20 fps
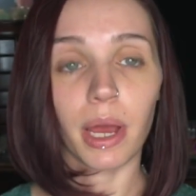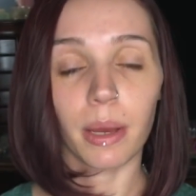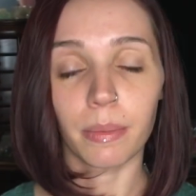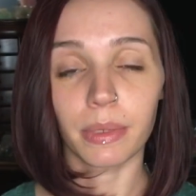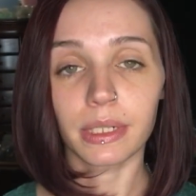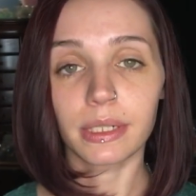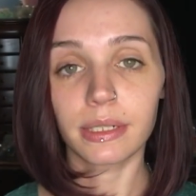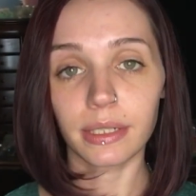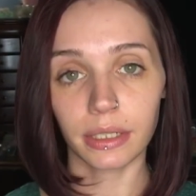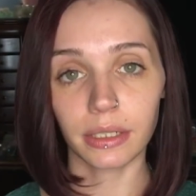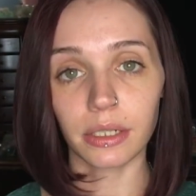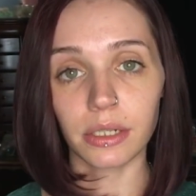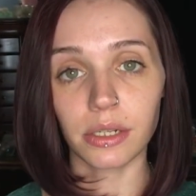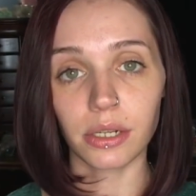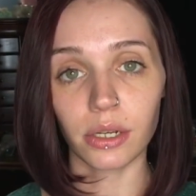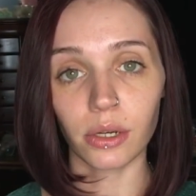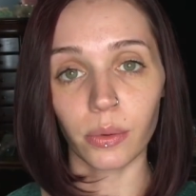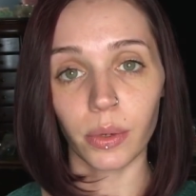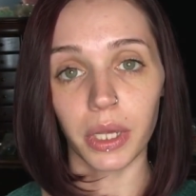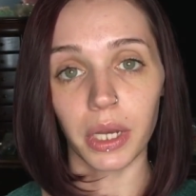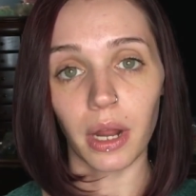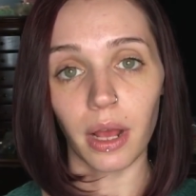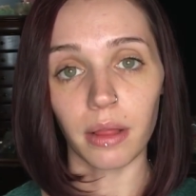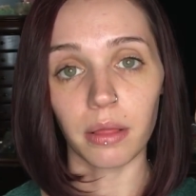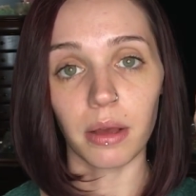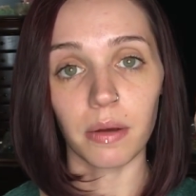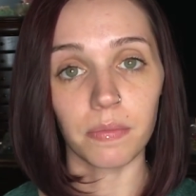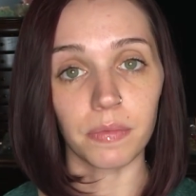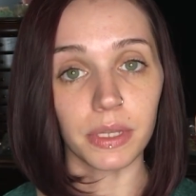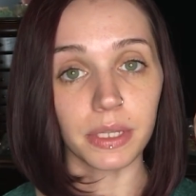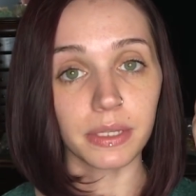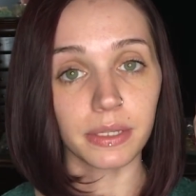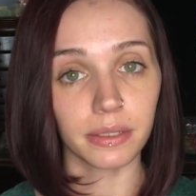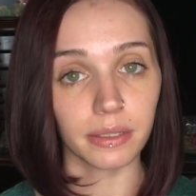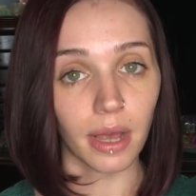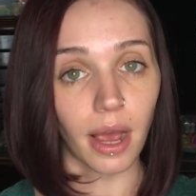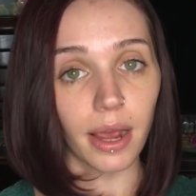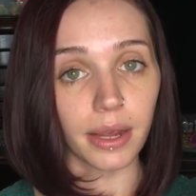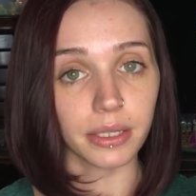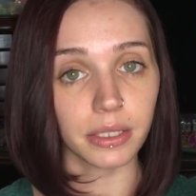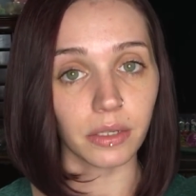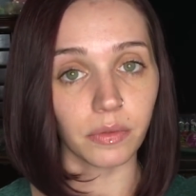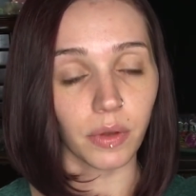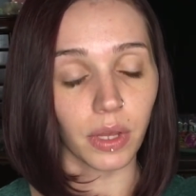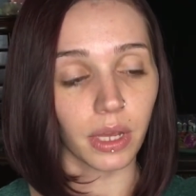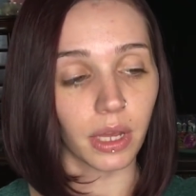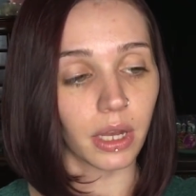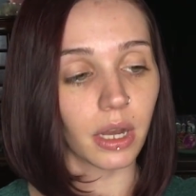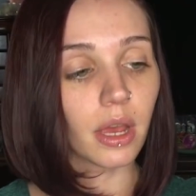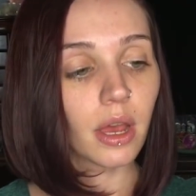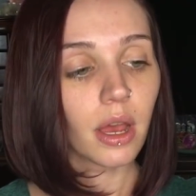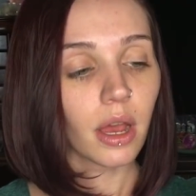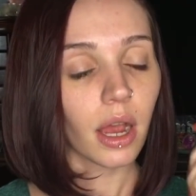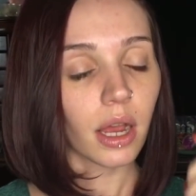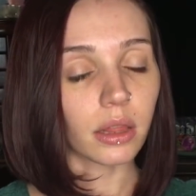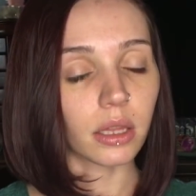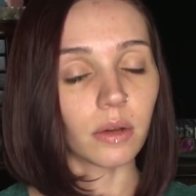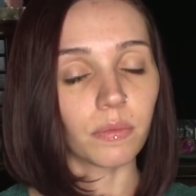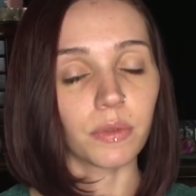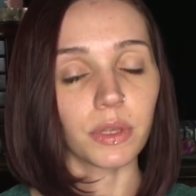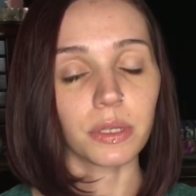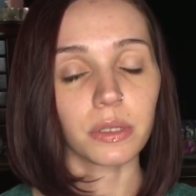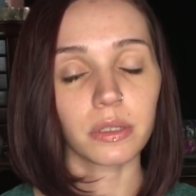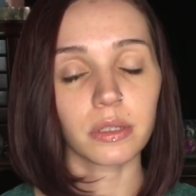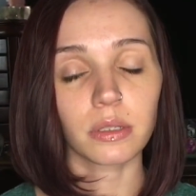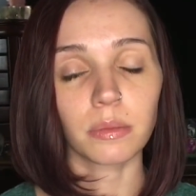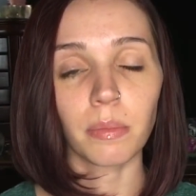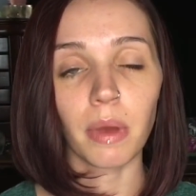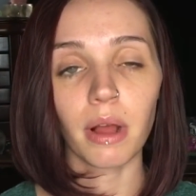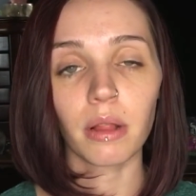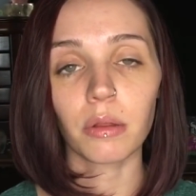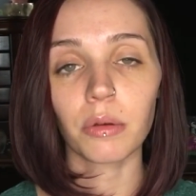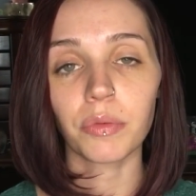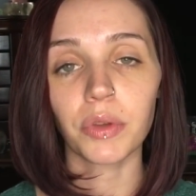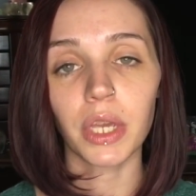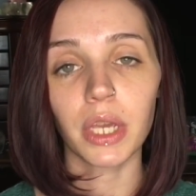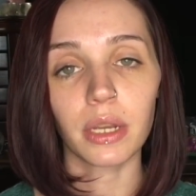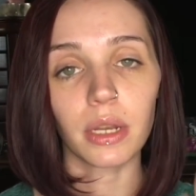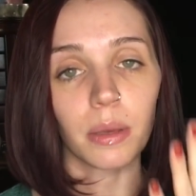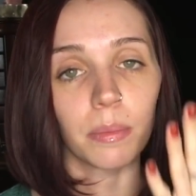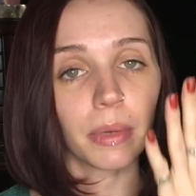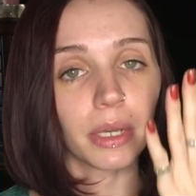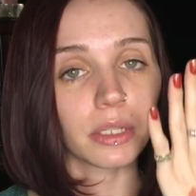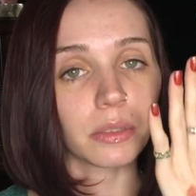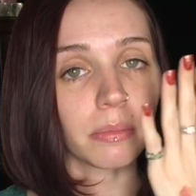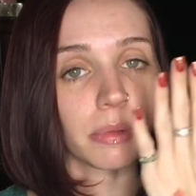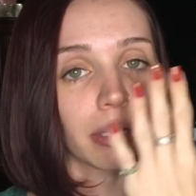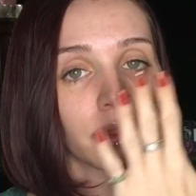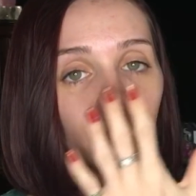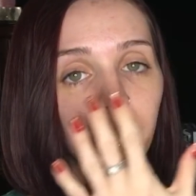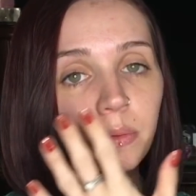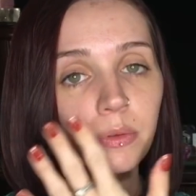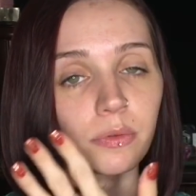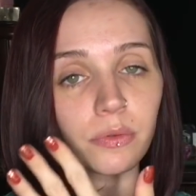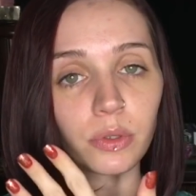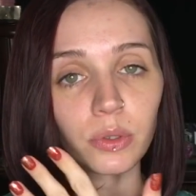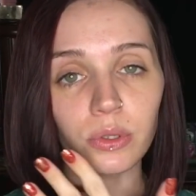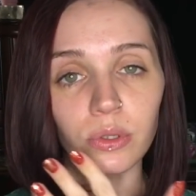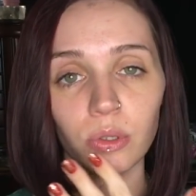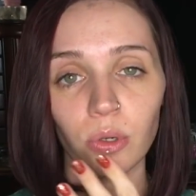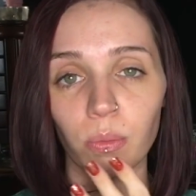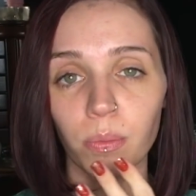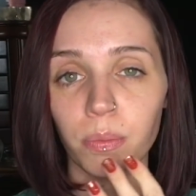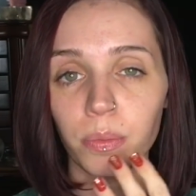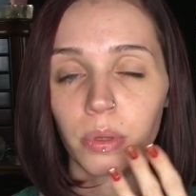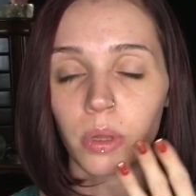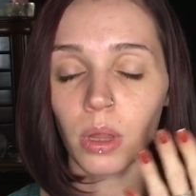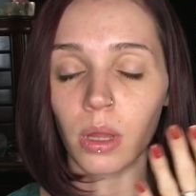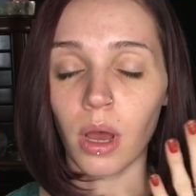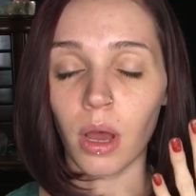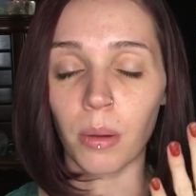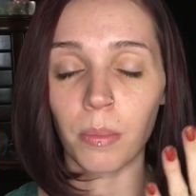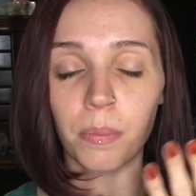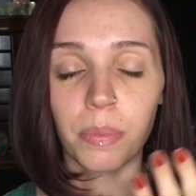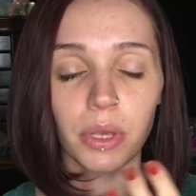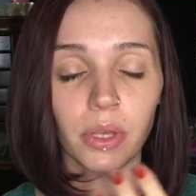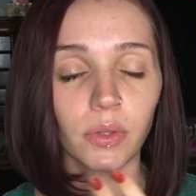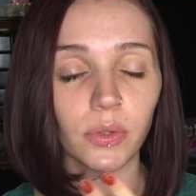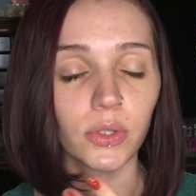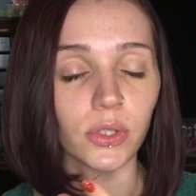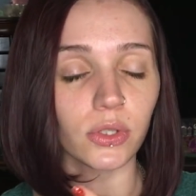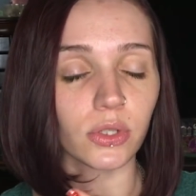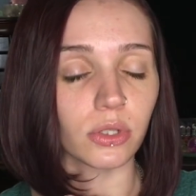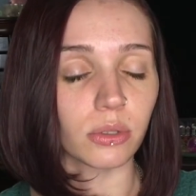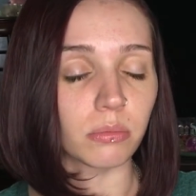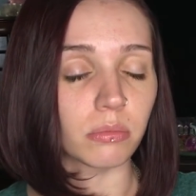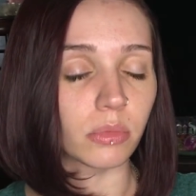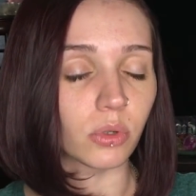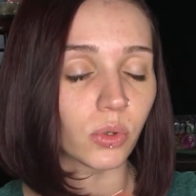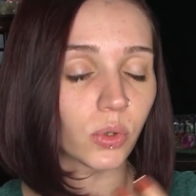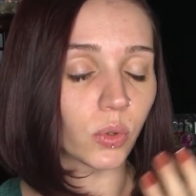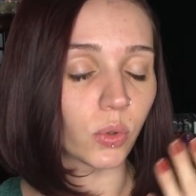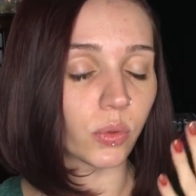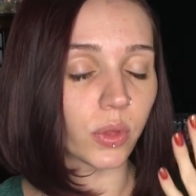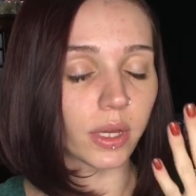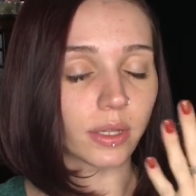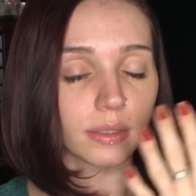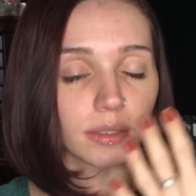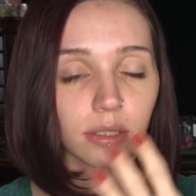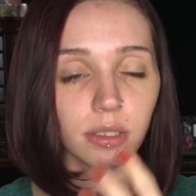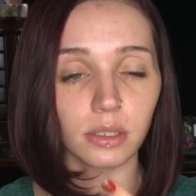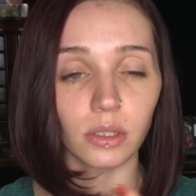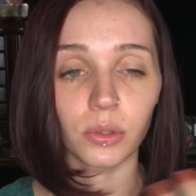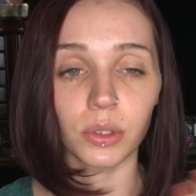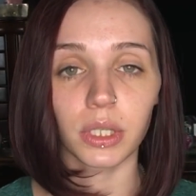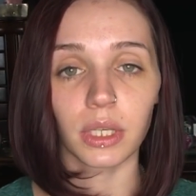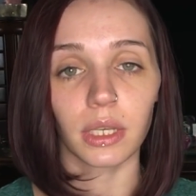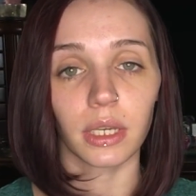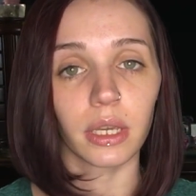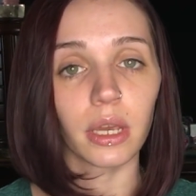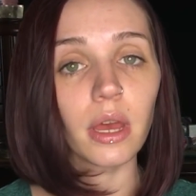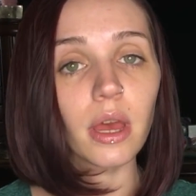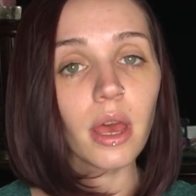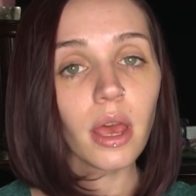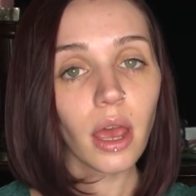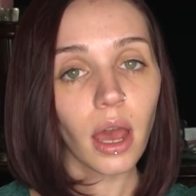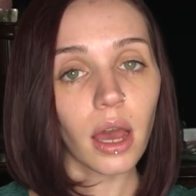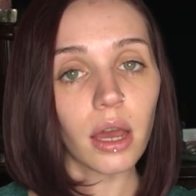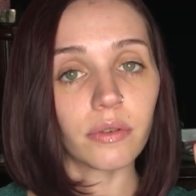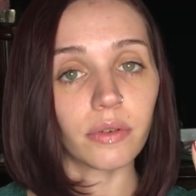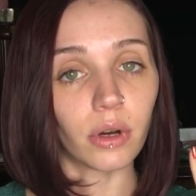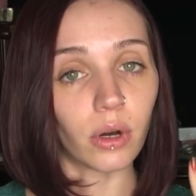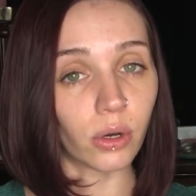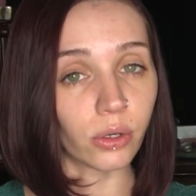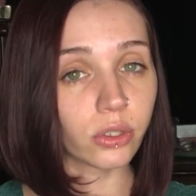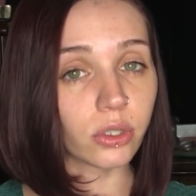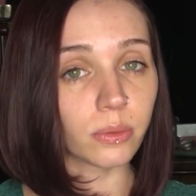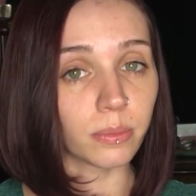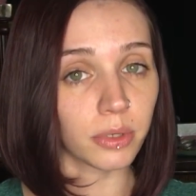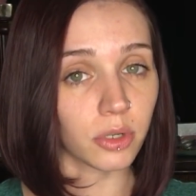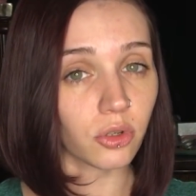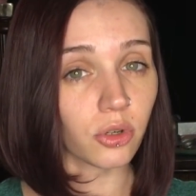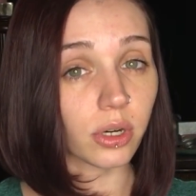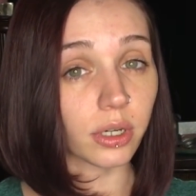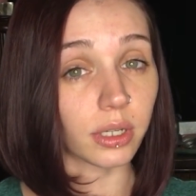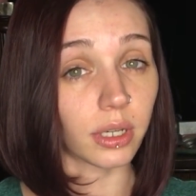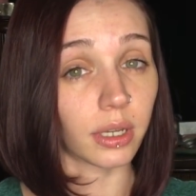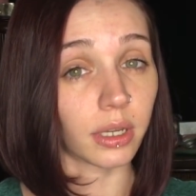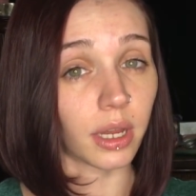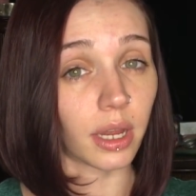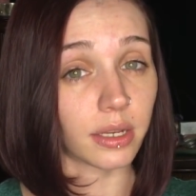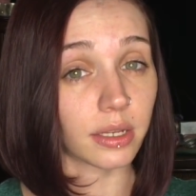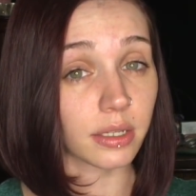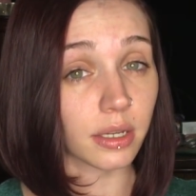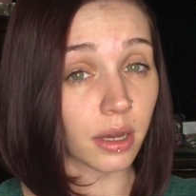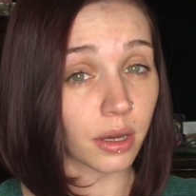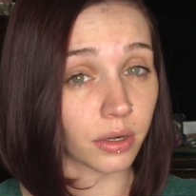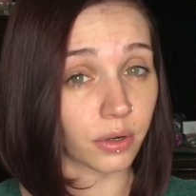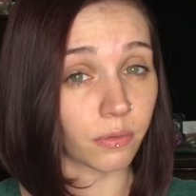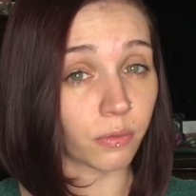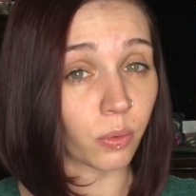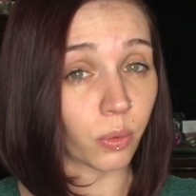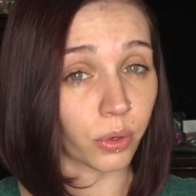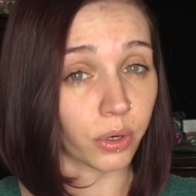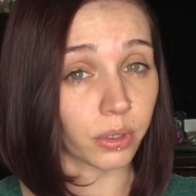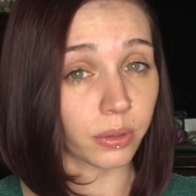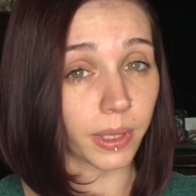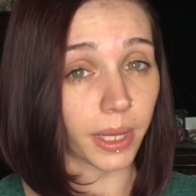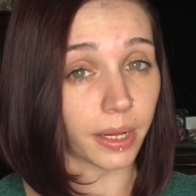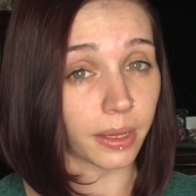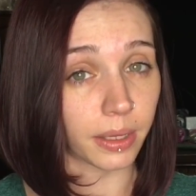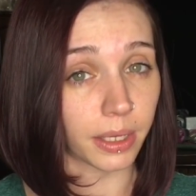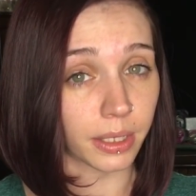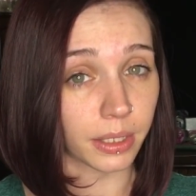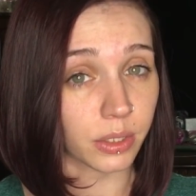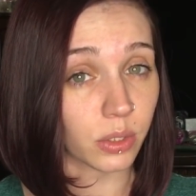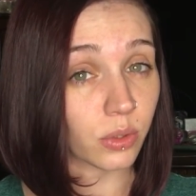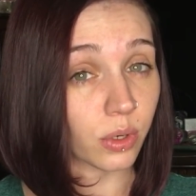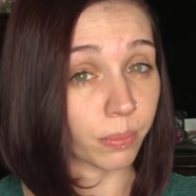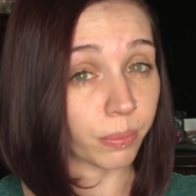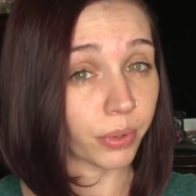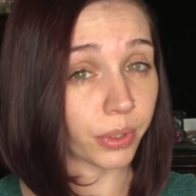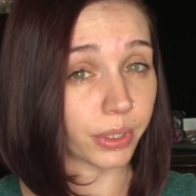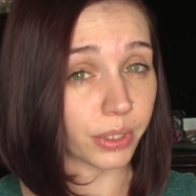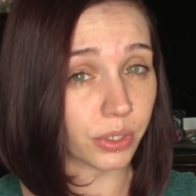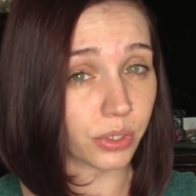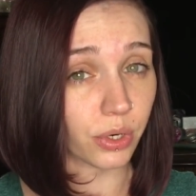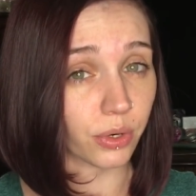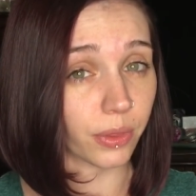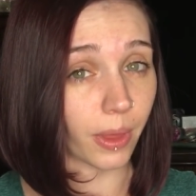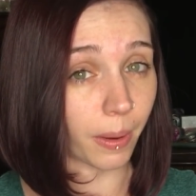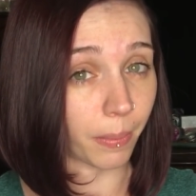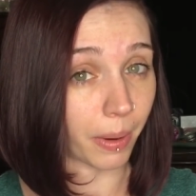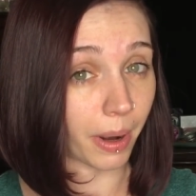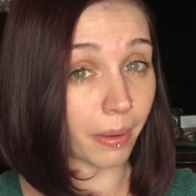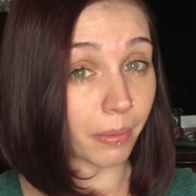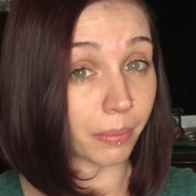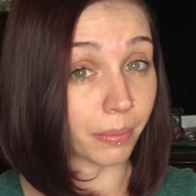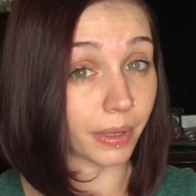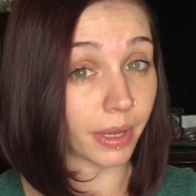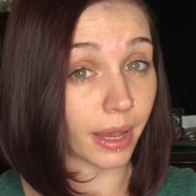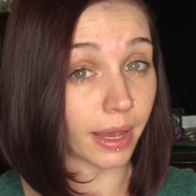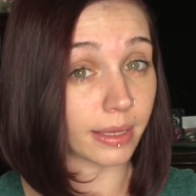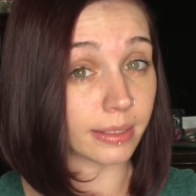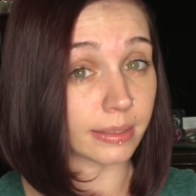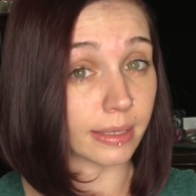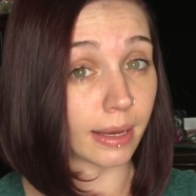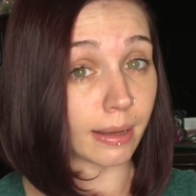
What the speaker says: I'm addicted to it. I love the size of it. I love the smell of it. It makes my lips feel so plump and smooth and silky. I've also been drinking a ton of water lately, so I'm pretty sure that probably has